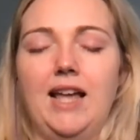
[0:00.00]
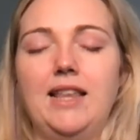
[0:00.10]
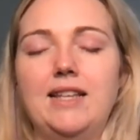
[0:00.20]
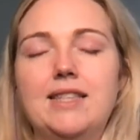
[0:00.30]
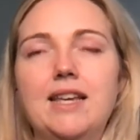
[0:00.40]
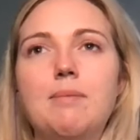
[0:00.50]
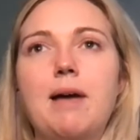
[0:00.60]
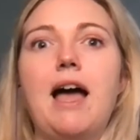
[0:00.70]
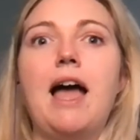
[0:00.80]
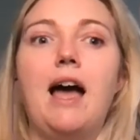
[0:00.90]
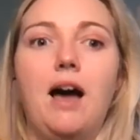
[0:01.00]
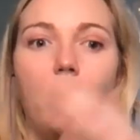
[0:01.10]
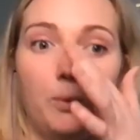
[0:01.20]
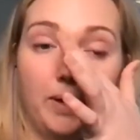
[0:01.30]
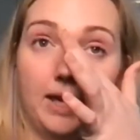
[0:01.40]
And let's think about
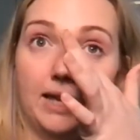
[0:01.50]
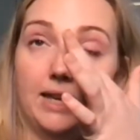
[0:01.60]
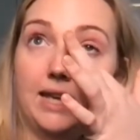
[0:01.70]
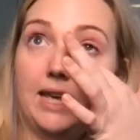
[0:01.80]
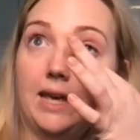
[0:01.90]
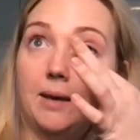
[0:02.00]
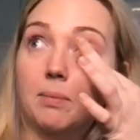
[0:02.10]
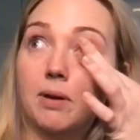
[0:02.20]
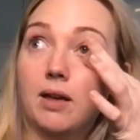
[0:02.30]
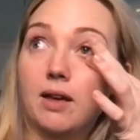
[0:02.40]
how we can keep